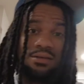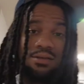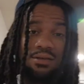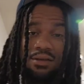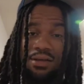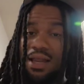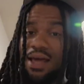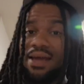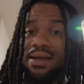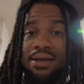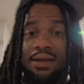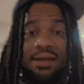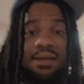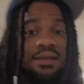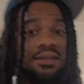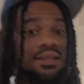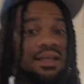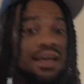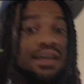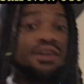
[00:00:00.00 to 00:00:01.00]
Like
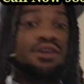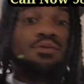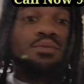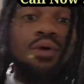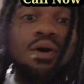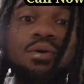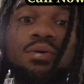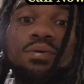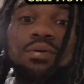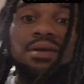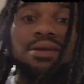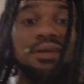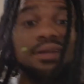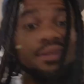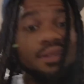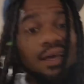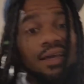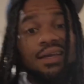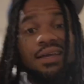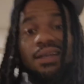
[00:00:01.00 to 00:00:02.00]
anything you want,
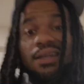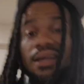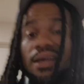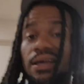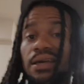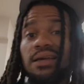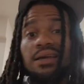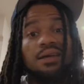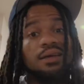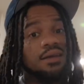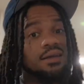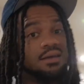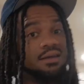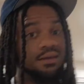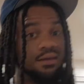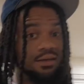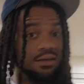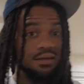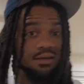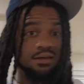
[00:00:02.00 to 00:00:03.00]
anything you need.
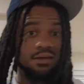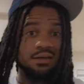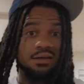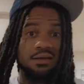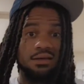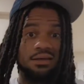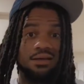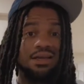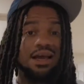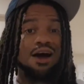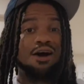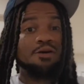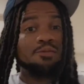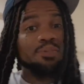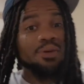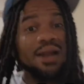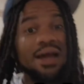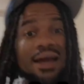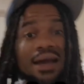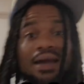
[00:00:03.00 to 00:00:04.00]
Y'all
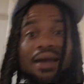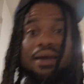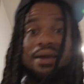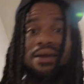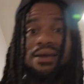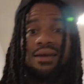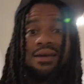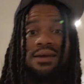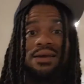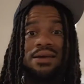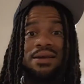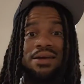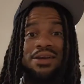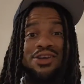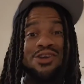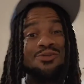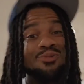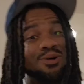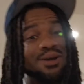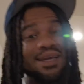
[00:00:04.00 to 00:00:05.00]
playing.
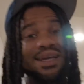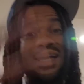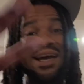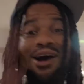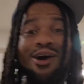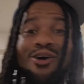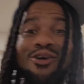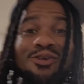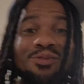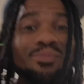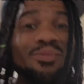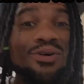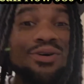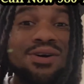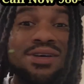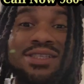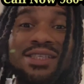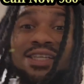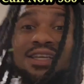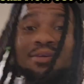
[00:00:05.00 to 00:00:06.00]
You want to get home more
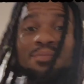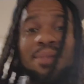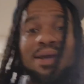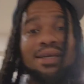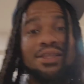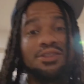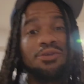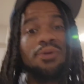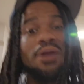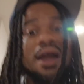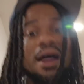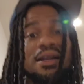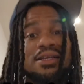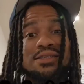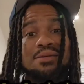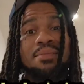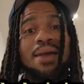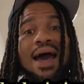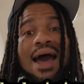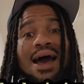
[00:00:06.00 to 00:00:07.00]
and still make three dollars
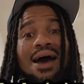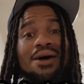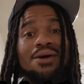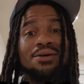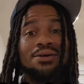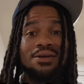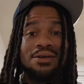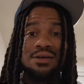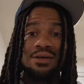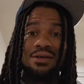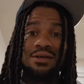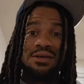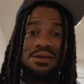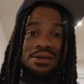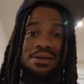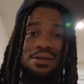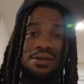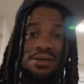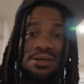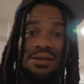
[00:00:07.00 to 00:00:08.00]
a mile.
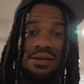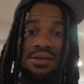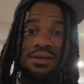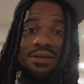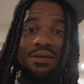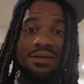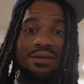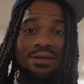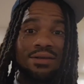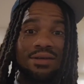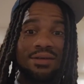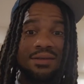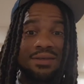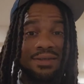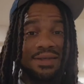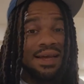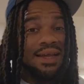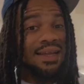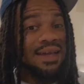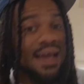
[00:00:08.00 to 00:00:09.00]

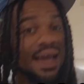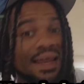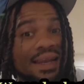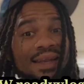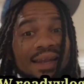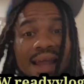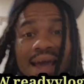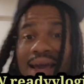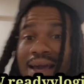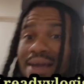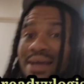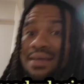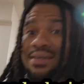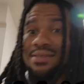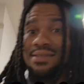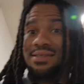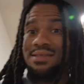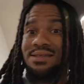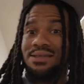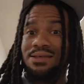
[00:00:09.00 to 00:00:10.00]
Dedicated
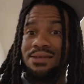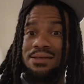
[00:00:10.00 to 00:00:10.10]
lanes.